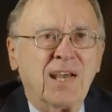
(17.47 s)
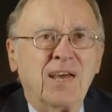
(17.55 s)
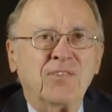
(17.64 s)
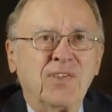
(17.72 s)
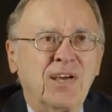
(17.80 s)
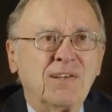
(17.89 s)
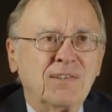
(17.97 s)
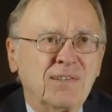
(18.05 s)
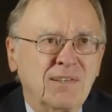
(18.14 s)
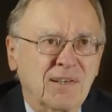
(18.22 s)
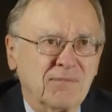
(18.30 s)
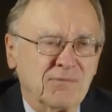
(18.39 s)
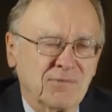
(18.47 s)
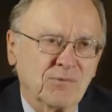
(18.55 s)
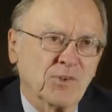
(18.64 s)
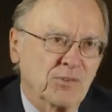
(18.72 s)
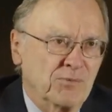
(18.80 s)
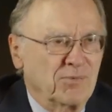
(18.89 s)
And then, uh,
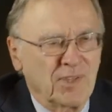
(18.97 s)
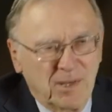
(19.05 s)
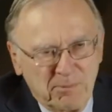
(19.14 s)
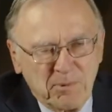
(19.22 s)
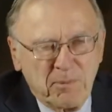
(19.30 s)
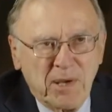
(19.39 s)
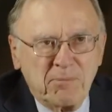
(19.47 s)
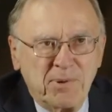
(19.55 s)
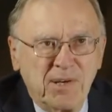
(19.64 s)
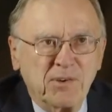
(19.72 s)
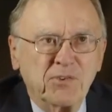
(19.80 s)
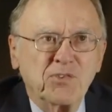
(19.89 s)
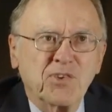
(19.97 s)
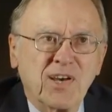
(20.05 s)
with the help of my parents,